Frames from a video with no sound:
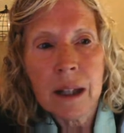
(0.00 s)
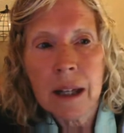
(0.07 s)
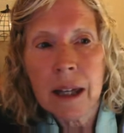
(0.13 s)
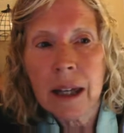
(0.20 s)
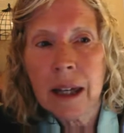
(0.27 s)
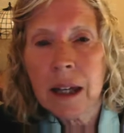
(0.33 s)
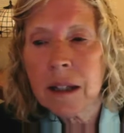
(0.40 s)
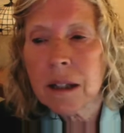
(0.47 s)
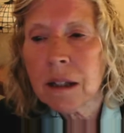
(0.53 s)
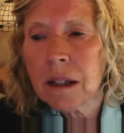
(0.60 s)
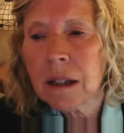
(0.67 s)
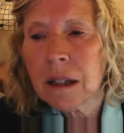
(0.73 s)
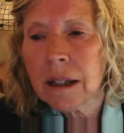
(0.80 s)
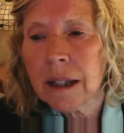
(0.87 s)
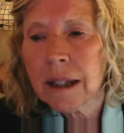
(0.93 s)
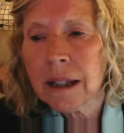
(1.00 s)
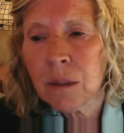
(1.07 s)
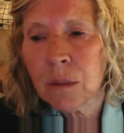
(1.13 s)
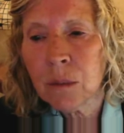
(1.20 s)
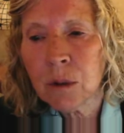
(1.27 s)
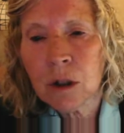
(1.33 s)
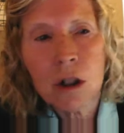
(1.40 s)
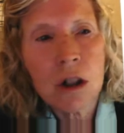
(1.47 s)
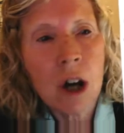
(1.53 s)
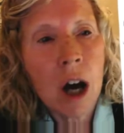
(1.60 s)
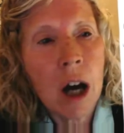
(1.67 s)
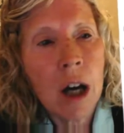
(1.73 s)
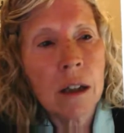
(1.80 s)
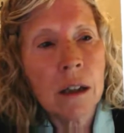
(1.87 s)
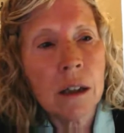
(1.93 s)
and like in the word
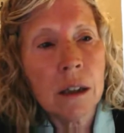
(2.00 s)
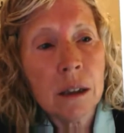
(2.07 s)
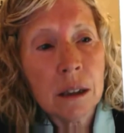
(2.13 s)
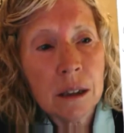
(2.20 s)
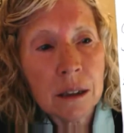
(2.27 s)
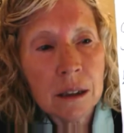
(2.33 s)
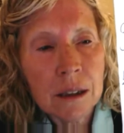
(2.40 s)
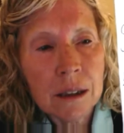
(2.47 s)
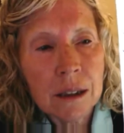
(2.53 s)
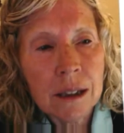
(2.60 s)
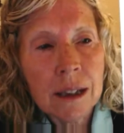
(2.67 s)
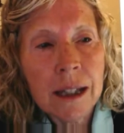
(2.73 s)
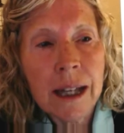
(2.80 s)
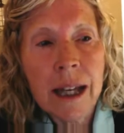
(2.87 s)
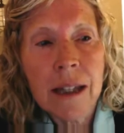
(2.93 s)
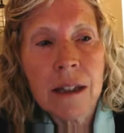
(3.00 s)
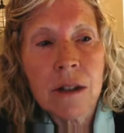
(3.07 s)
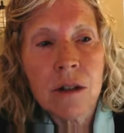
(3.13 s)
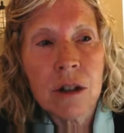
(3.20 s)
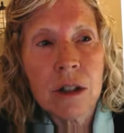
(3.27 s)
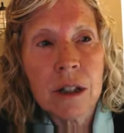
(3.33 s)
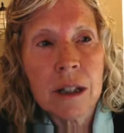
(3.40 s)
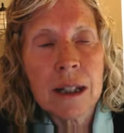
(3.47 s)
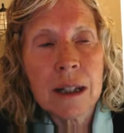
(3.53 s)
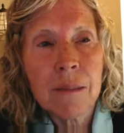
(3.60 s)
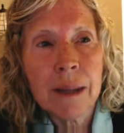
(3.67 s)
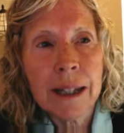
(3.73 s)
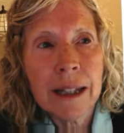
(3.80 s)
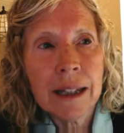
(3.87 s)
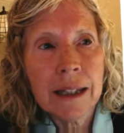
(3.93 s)
dog, and the G is
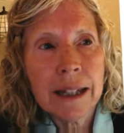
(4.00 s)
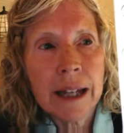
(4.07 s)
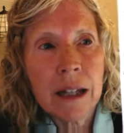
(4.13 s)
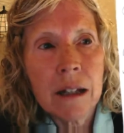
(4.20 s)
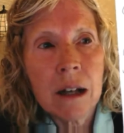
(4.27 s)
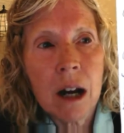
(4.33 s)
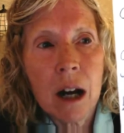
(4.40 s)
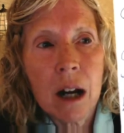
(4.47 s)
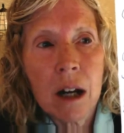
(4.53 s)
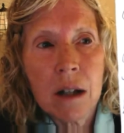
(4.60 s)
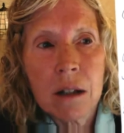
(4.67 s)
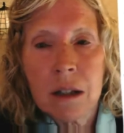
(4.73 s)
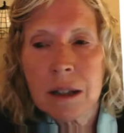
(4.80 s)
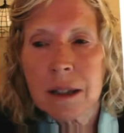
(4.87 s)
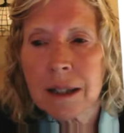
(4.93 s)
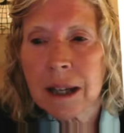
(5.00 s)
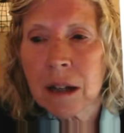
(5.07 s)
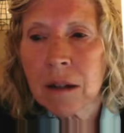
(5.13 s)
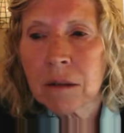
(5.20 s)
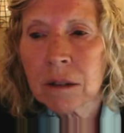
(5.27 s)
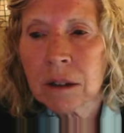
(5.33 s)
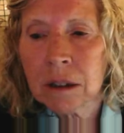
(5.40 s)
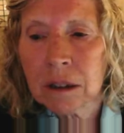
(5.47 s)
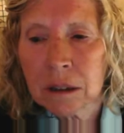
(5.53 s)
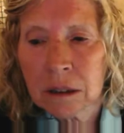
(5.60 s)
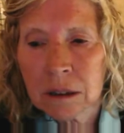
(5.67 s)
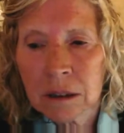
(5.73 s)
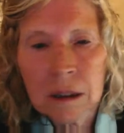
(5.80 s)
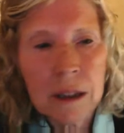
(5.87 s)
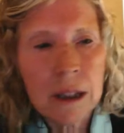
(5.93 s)
making that hard sound G.
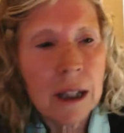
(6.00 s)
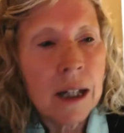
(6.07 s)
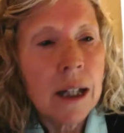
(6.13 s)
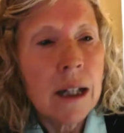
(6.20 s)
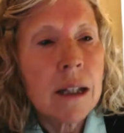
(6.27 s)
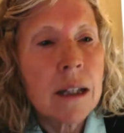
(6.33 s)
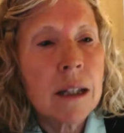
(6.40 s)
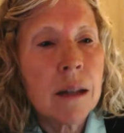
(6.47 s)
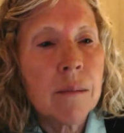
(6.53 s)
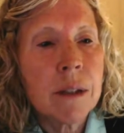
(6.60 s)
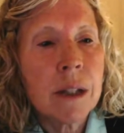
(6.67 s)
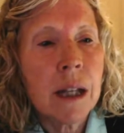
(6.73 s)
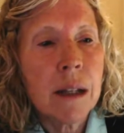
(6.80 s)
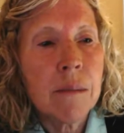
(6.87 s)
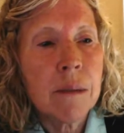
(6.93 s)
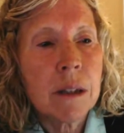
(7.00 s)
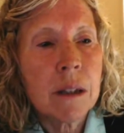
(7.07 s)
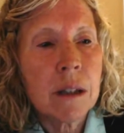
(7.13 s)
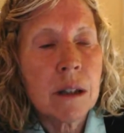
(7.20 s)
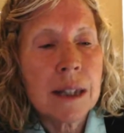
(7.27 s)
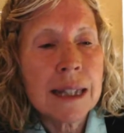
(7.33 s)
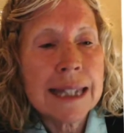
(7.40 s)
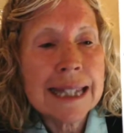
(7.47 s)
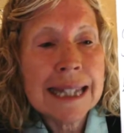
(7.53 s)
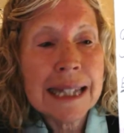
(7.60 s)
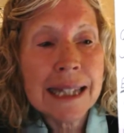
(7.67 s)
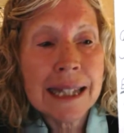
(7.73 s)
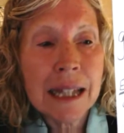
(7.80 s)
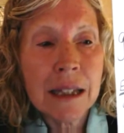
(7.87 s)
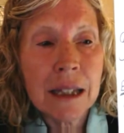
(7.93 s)
Sometimes the C
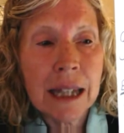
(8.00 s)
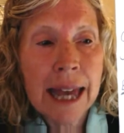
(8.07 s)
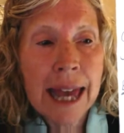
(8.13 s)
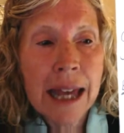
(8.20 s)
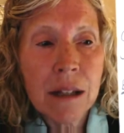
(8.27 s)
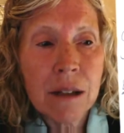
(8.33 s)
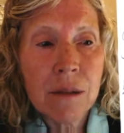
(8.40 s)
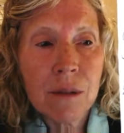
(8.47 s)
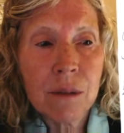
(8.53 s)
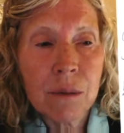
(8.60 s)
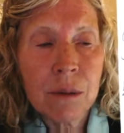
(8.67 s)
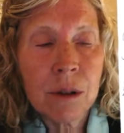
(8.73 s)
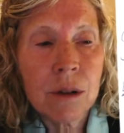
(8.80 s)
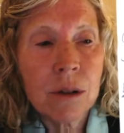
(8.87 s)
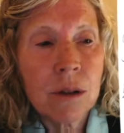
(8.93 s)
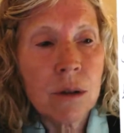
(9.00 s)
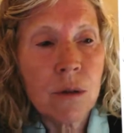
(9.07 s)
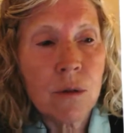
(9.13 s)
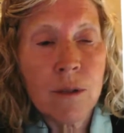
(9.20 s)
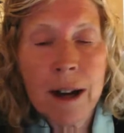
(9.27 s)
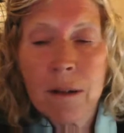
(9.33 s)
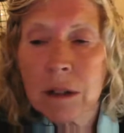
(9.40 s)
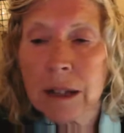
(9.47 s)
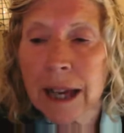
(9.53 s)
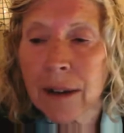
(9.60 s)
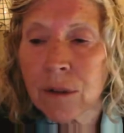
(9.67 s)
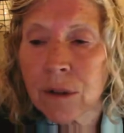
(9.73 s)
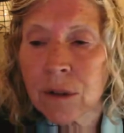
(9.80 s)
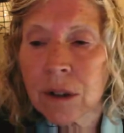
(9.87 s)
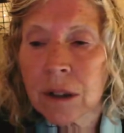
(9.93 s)
is at the end of the word, there's no vowel
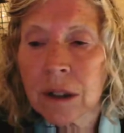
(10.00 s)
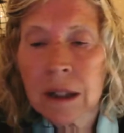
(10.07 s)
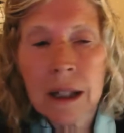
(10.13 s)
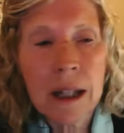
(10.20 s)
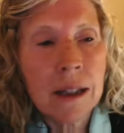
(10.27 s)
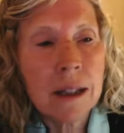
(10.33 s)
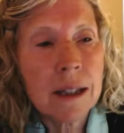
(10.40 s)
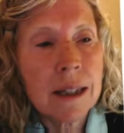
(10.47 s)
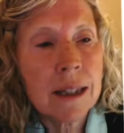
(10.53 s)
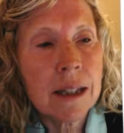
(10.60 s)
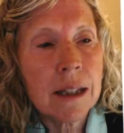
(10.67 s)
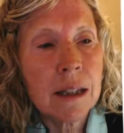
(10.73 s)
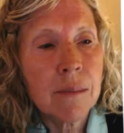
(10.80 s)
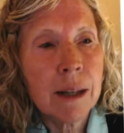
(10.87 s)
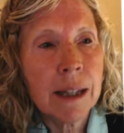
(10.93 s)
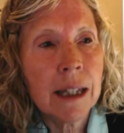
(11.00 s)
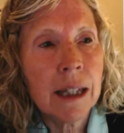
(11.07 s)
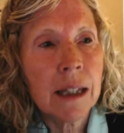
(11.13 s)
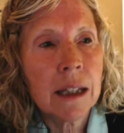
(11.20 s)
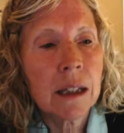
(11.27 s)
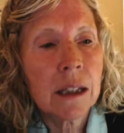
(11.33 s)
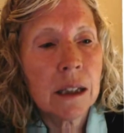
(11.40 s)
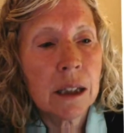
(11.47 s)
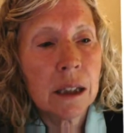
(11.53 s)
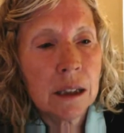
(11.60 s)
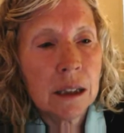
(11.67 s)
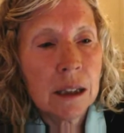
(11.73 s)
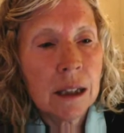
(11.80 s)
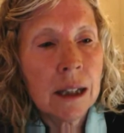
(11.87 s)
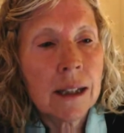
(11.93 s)
after it, and the C is making a K,
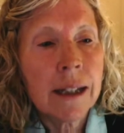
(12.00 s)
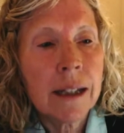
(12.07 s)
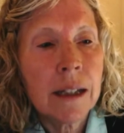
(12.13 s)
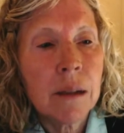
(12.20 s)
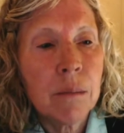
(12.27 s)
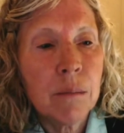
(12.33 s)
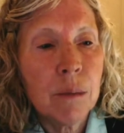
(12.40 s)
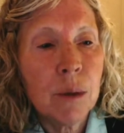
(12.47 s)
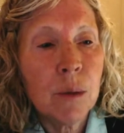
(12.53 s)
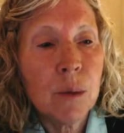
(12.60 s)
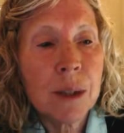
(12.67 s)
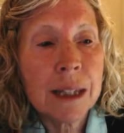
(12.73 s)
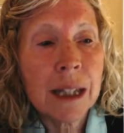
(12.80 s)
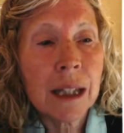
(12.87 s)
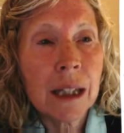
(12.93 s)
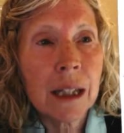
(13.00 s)
like in music.